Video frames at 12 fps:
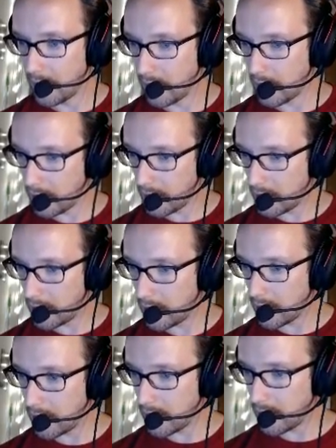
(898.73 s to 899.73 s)

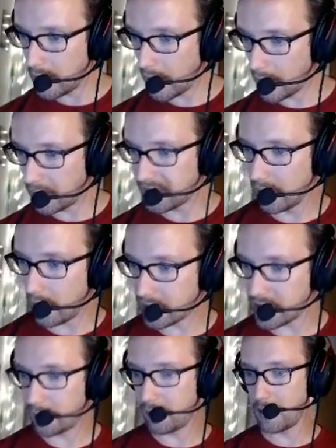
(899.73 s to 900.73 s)
I know it's a long
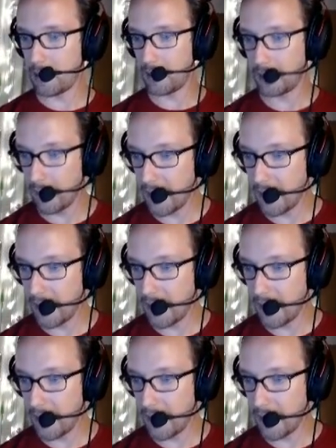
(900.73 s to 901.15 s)
shot, but we'll be able to